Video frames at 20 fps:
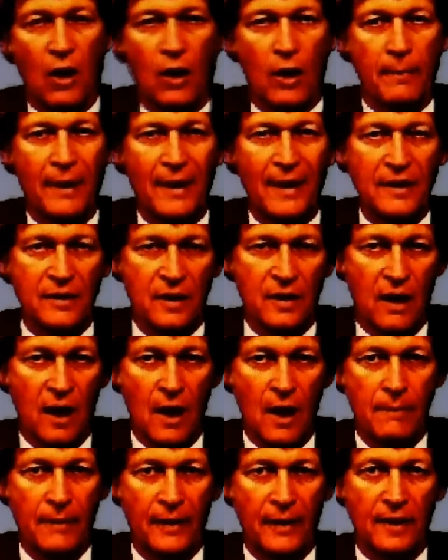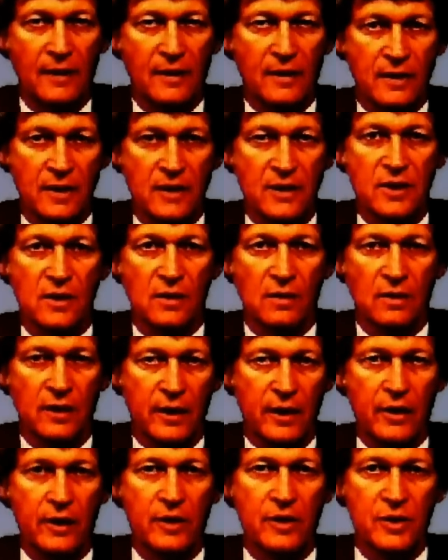our main topic is
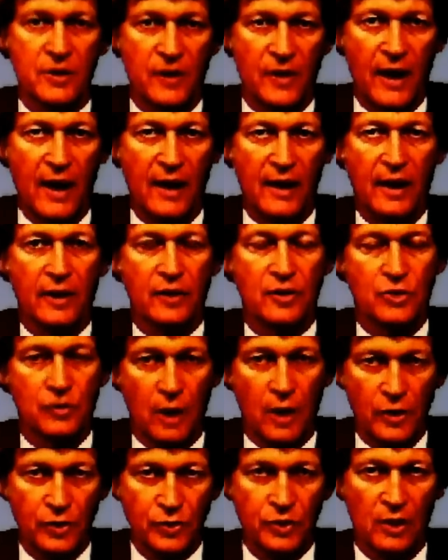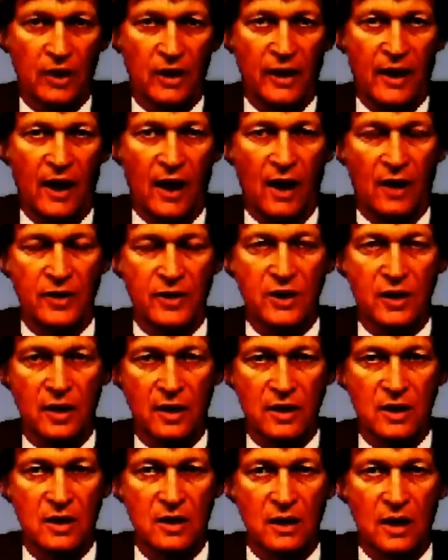linear static structural
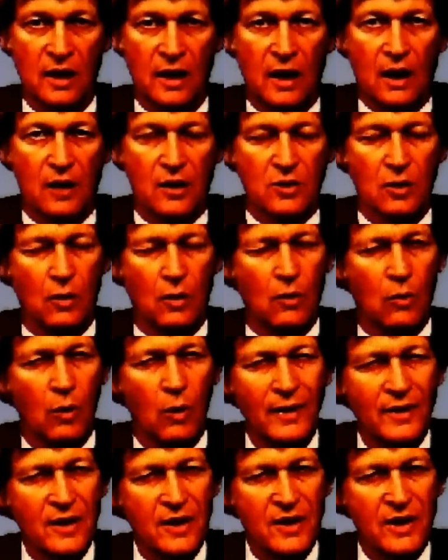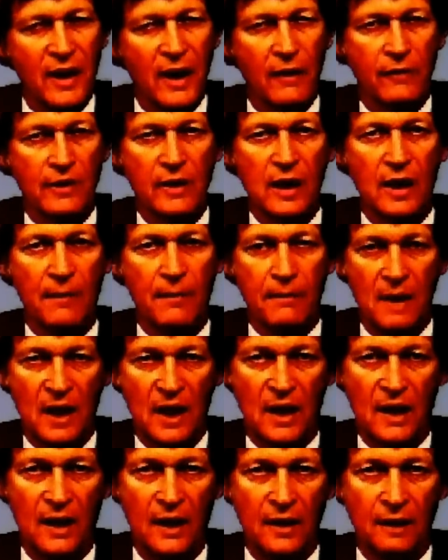analysis. So what does that really
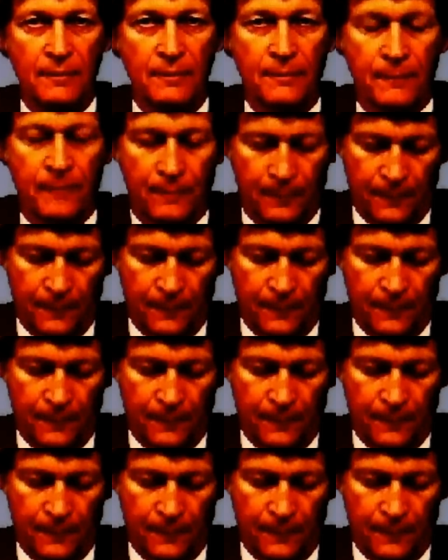mean?